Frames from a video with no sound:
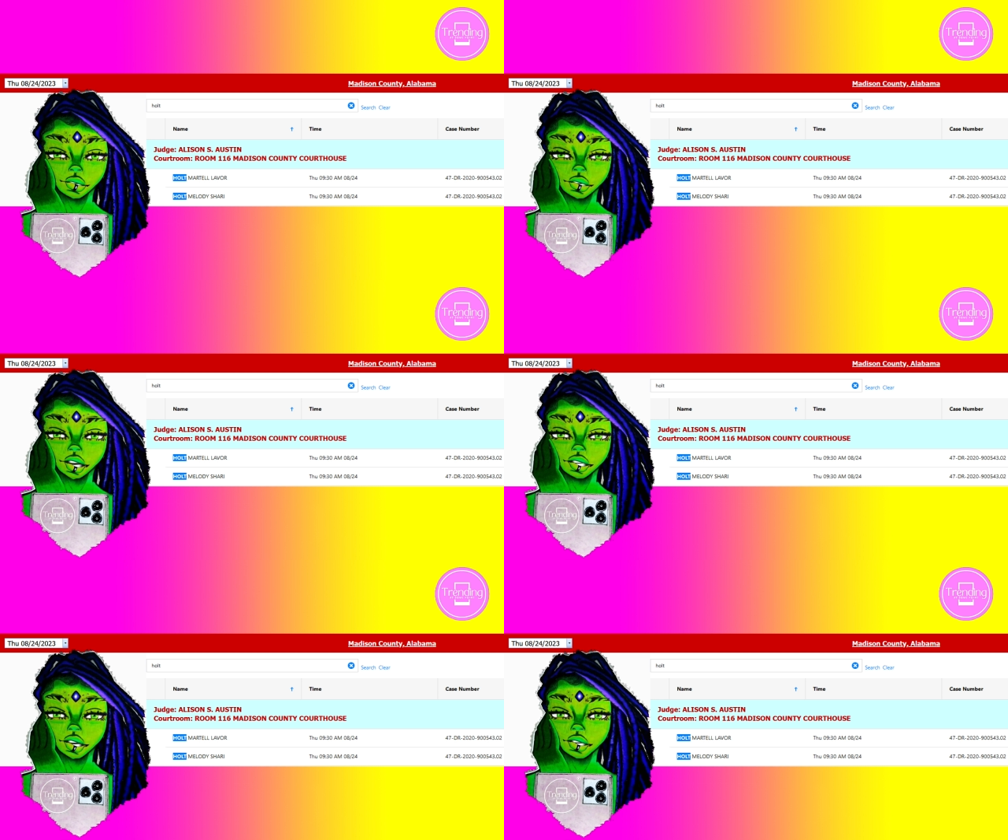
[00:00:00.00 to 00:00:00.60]

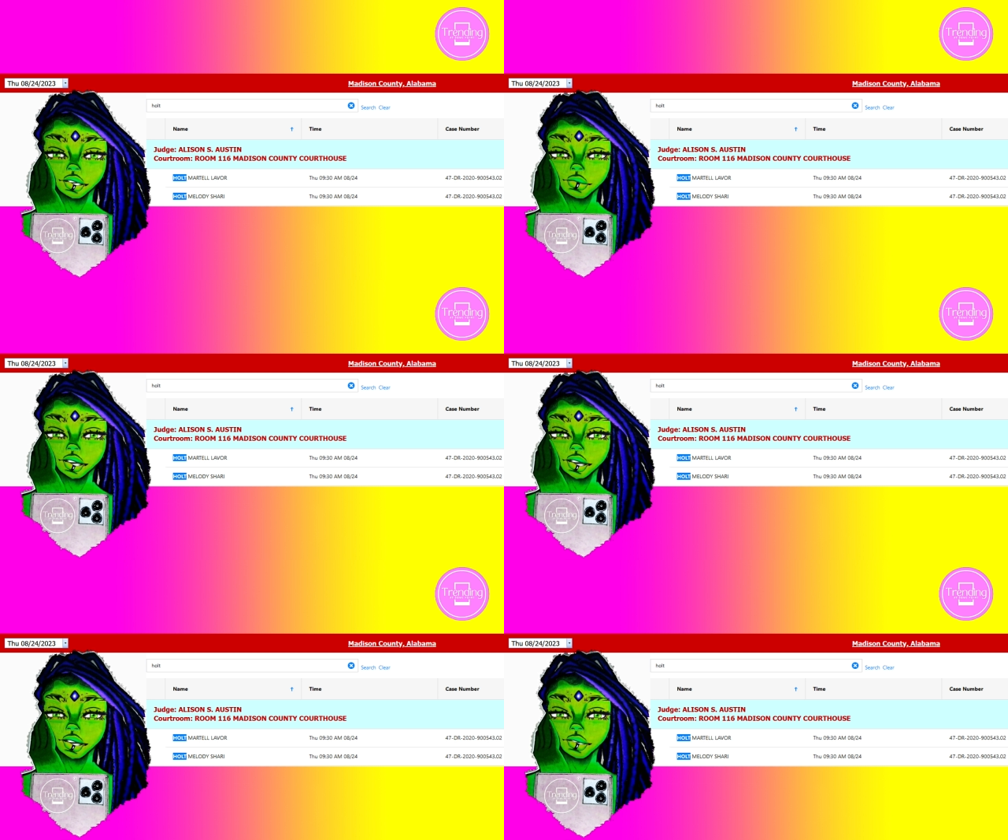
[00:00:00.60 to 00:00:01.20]
it seems he
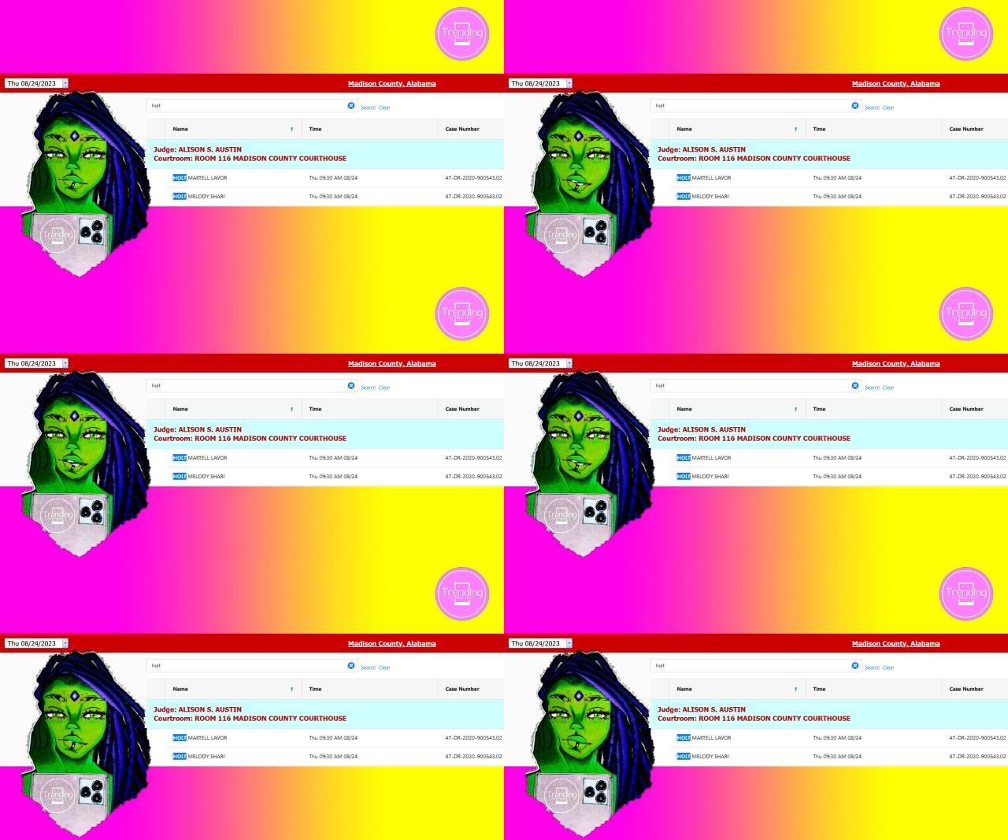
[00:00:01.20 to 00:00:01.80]
has no
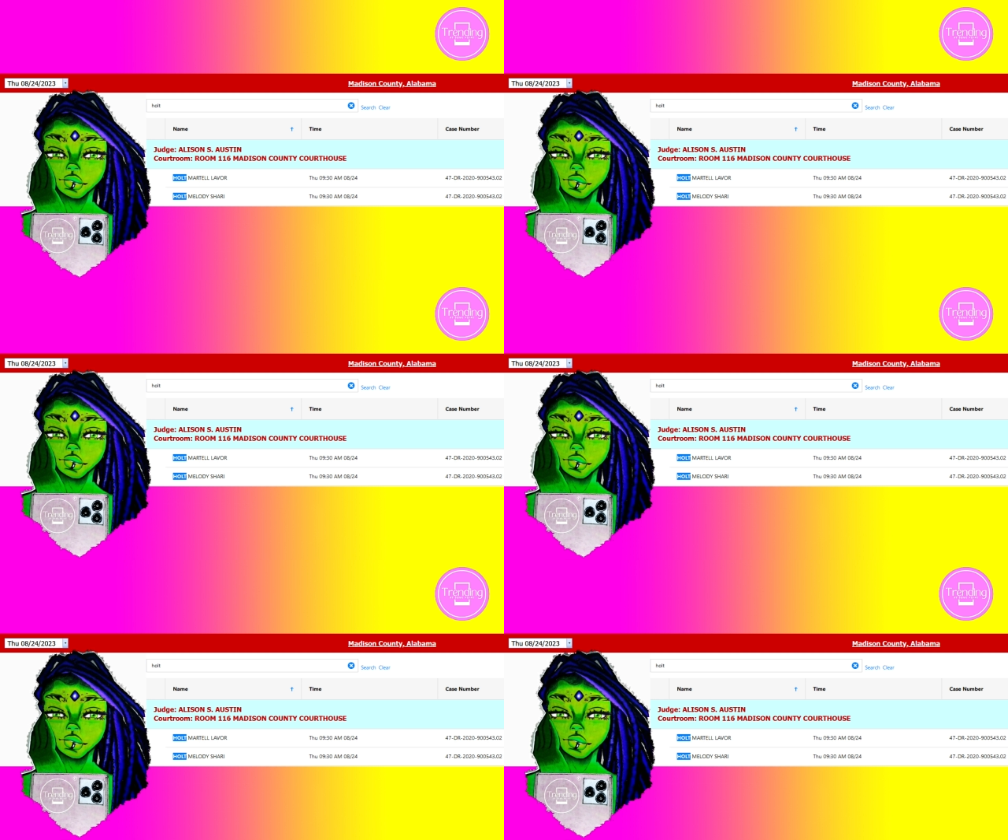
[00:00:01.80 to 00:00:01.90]
funding.